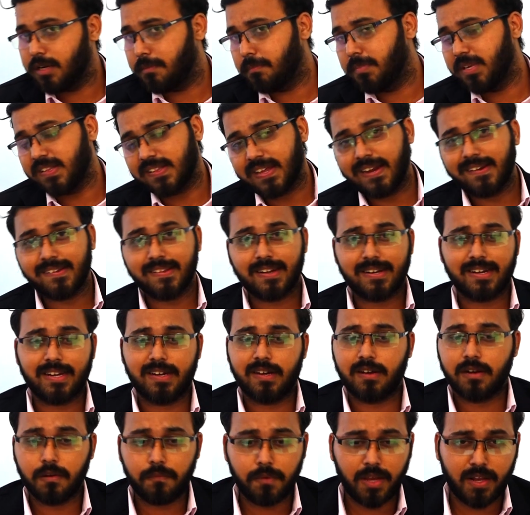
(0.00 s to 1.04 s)
Besides that, it
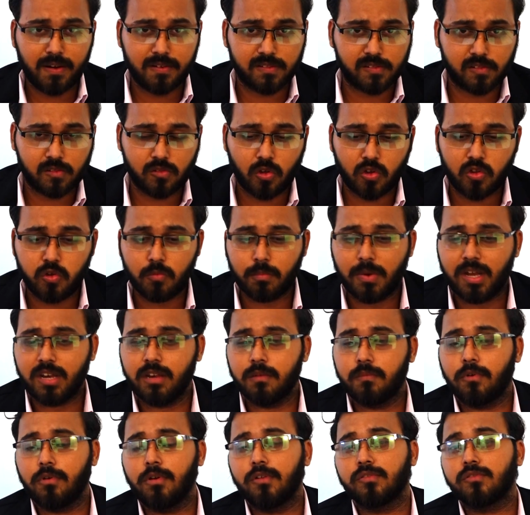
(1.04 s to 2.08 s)
reveals the human
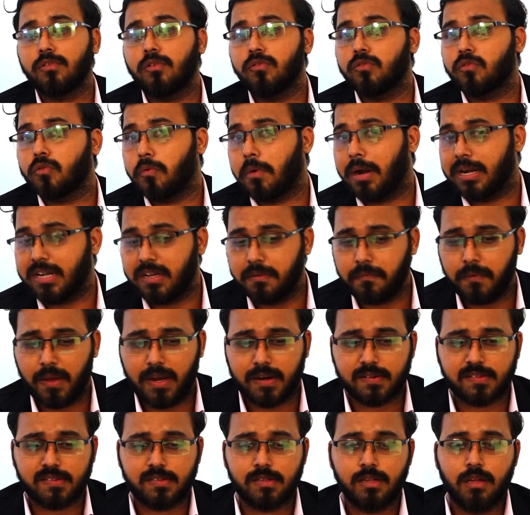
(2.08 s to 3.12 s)
evolution through
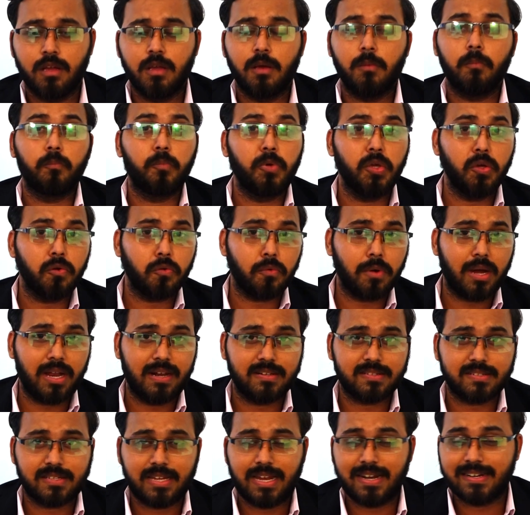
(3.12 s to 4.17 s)
artifacts,
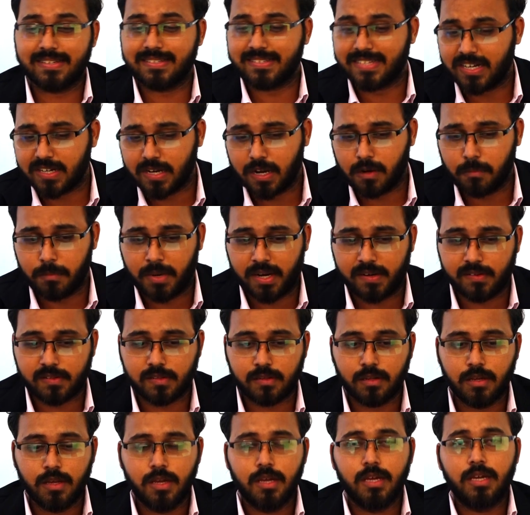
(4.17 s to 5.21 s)
burials and
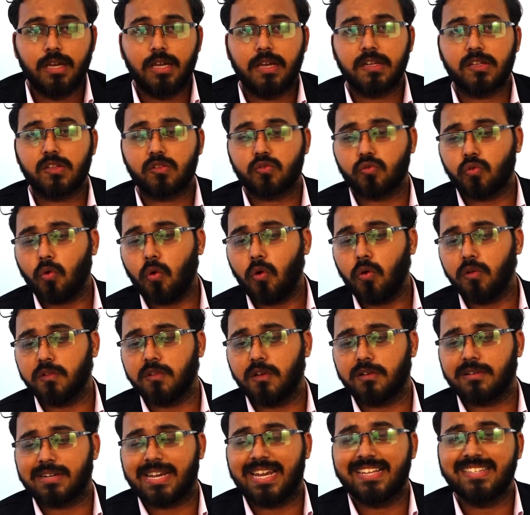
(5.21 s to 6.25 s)
settlements. It shows
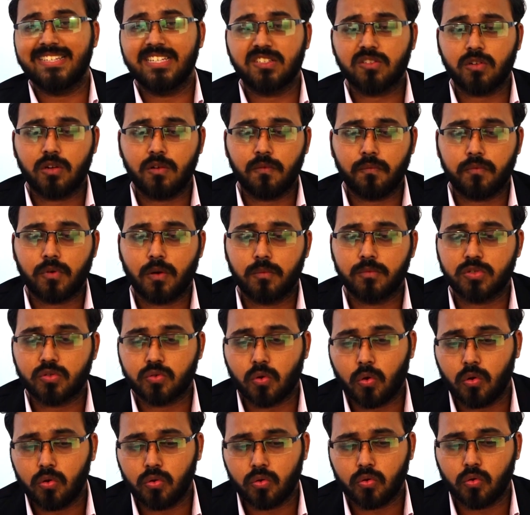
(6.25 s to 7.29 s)
the transition from
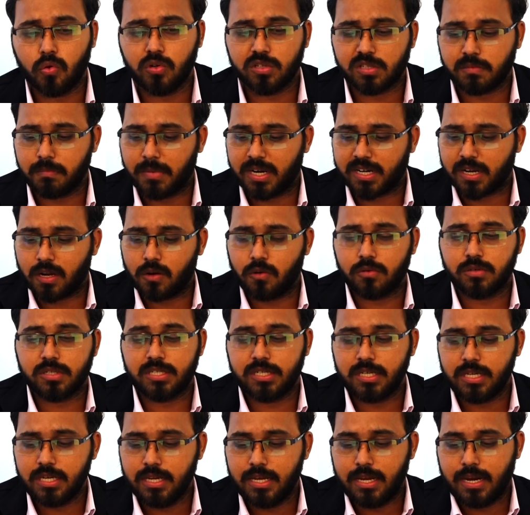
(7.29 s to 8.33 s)
stone tools,
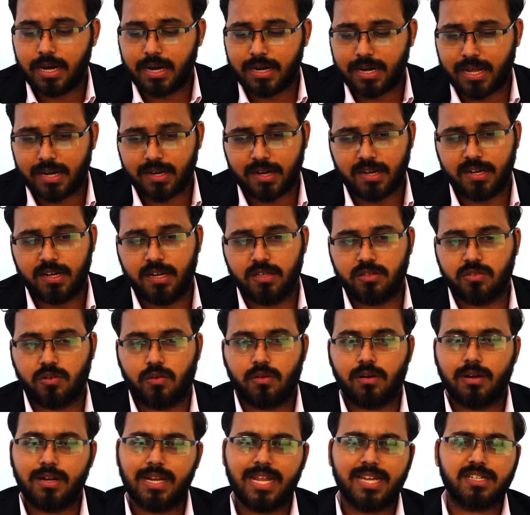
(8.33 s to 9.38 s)
metallurgy and architecture.
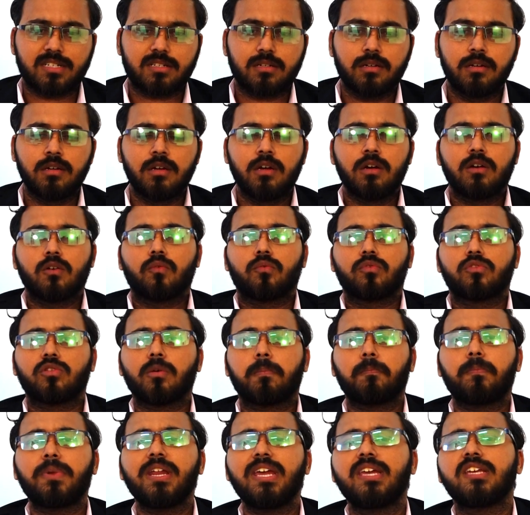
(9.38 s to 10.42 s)
Next, the
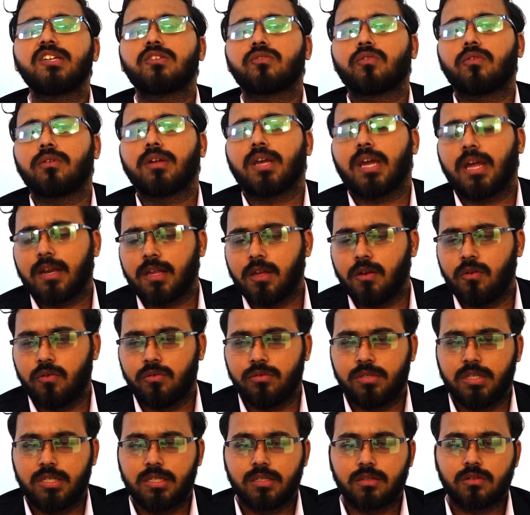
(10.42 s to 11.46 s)
prehistoric
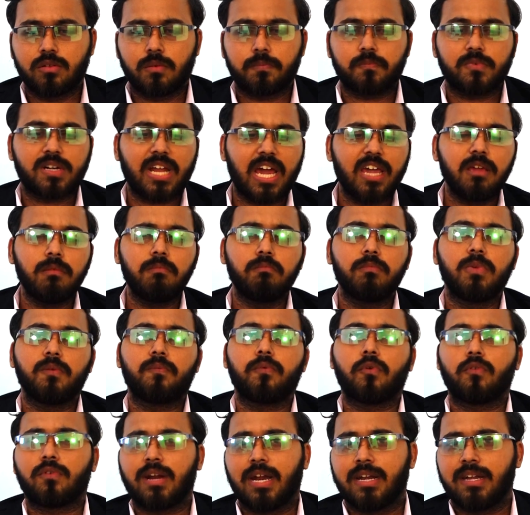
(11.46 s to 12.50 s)
archaeology, the time
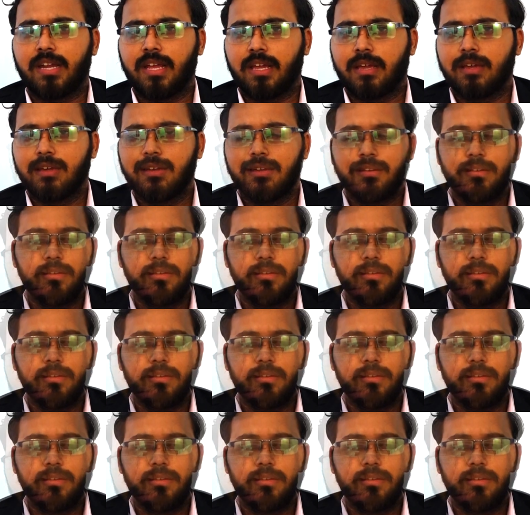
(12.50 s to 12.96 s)
before writing.